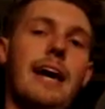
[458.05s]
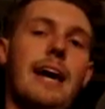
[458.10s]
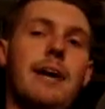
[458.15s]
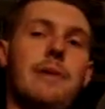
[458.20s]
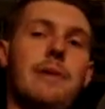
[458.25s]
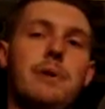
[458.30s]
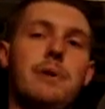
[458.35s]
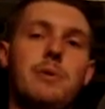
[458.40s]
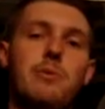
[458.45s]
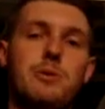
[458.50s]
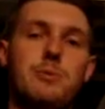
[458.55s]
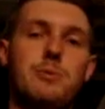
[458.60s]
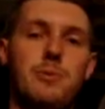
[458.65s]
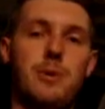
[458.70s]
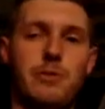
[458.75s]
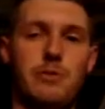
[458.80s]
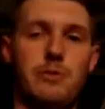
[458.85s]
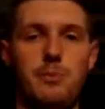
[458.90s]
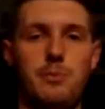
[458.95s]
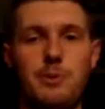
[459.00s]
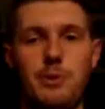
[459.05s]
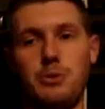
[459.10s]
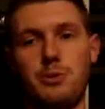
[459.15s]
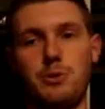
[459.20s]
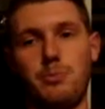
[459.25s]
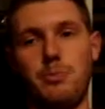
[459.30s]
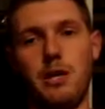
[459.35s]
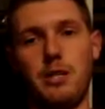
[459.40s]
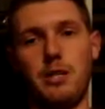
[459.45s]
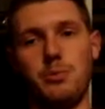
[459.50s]
and be respectful and be
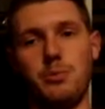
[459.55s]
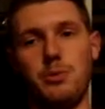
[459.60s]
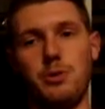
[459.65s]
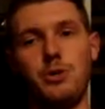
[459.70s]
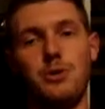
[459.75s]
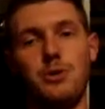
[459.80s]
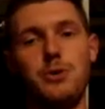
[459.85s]
responsible.